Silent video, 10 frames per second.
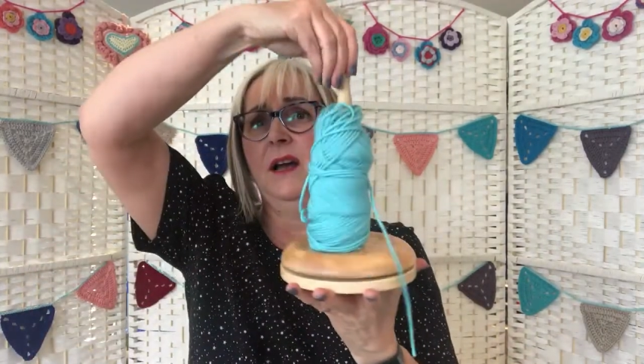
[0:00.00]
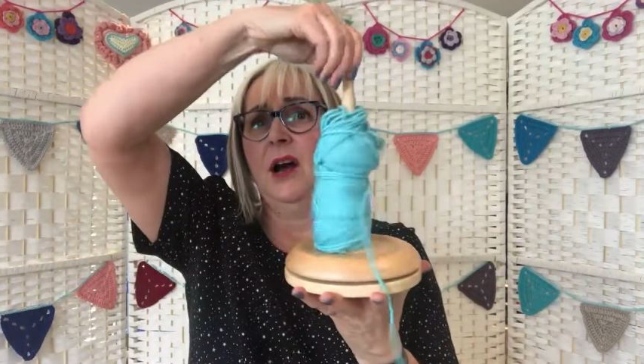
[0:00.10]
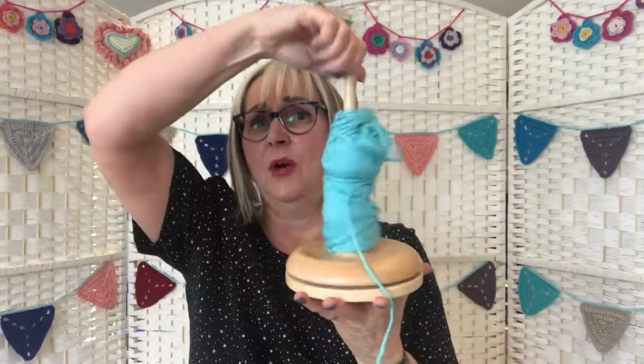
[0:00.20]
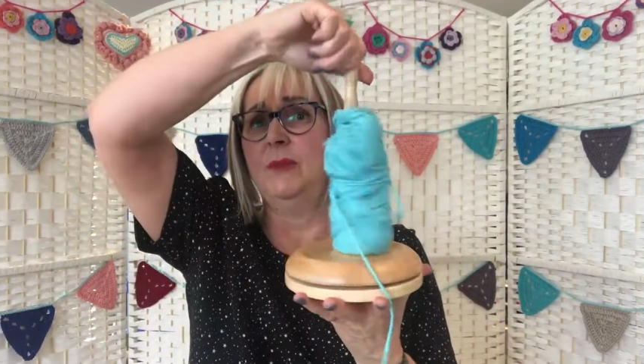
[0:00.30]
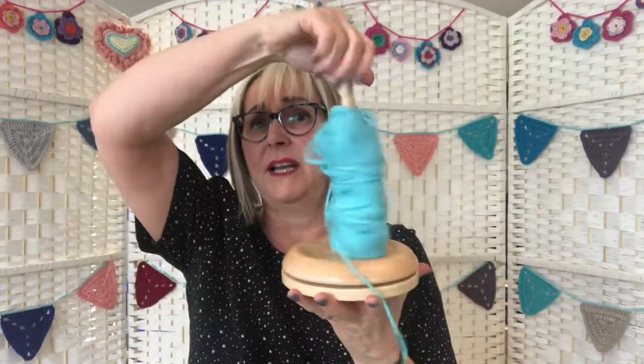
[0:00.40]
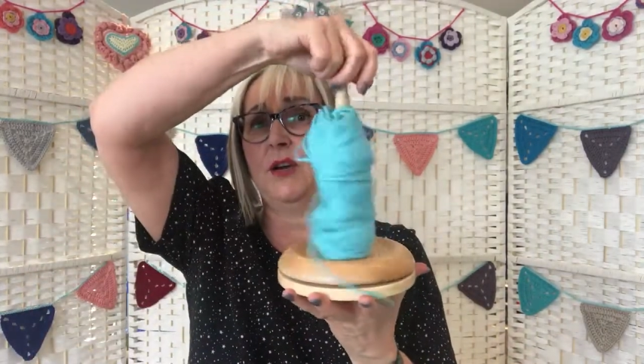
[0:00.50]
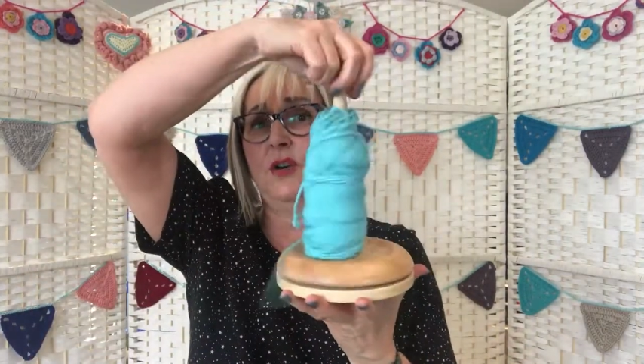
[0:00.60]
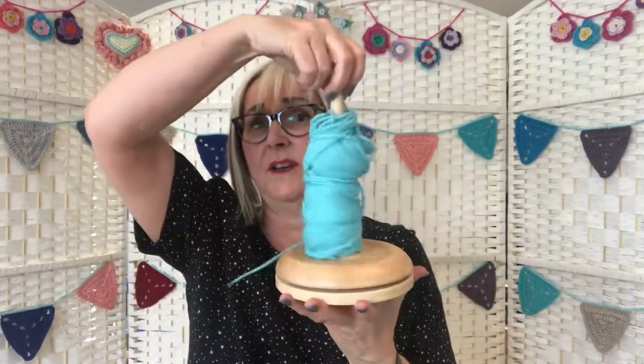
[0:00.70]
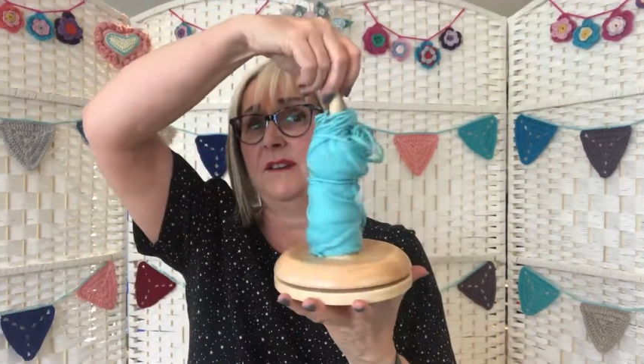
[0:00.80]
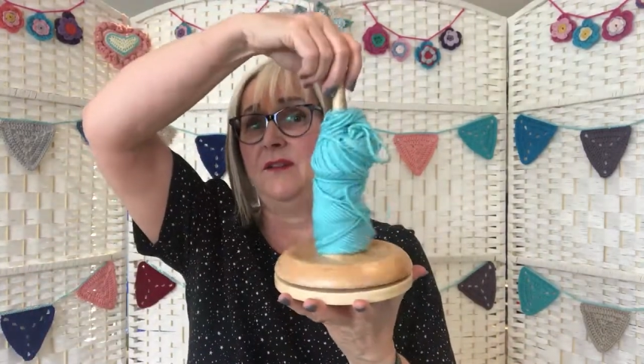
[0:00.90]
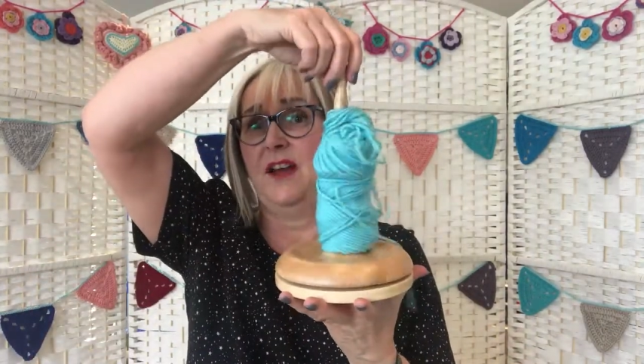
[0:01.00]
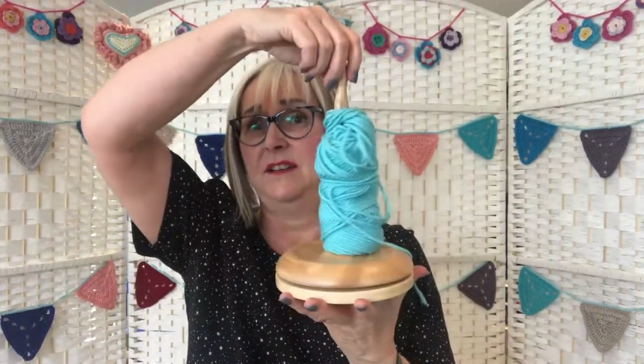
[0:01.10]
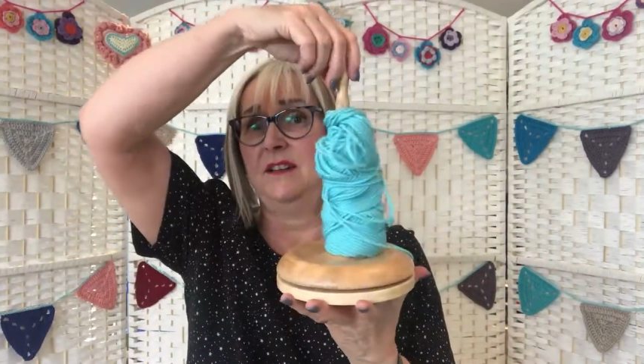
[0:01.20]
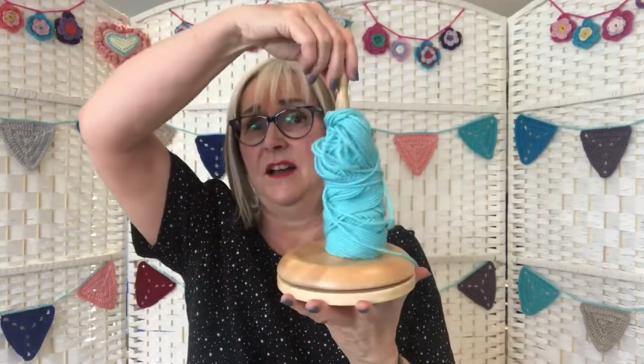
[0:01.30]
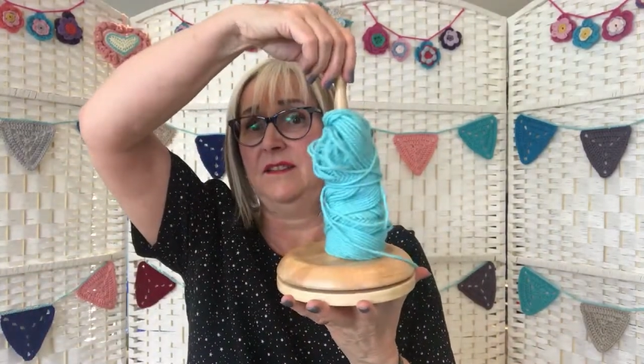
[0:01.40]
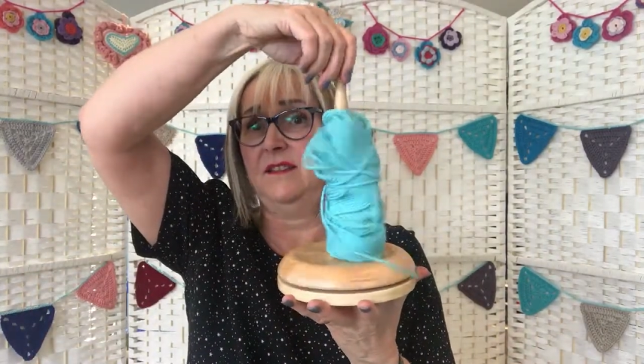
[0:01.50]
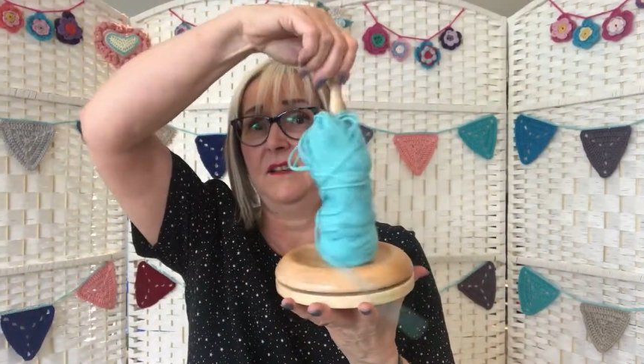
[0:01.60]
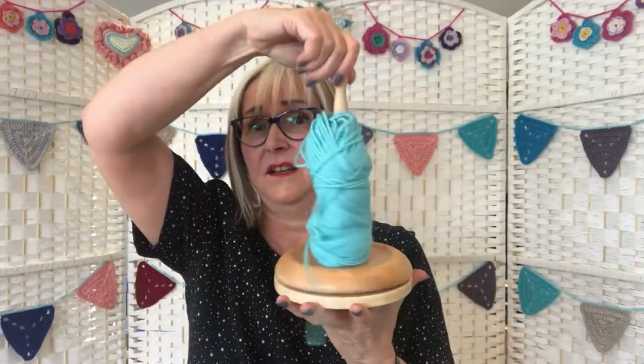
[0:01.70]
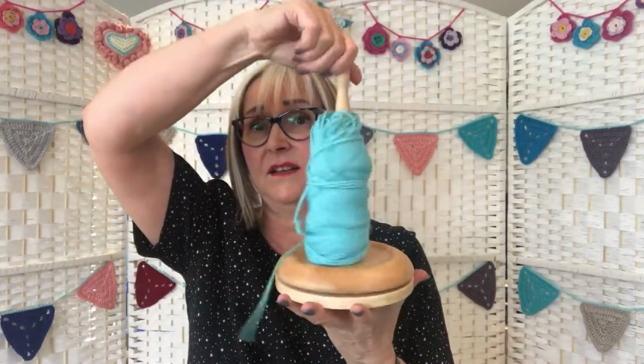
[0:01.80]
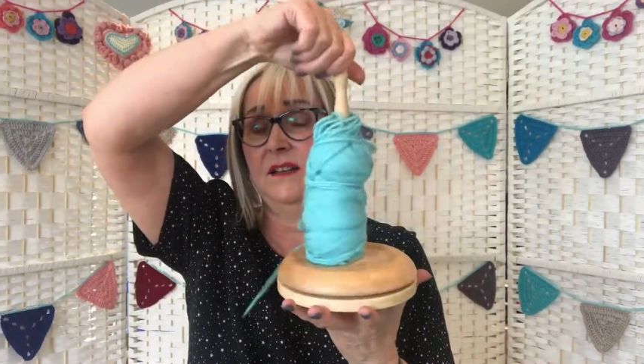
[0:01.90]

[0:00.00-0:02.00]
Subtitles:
Oh my god, it's fantastic.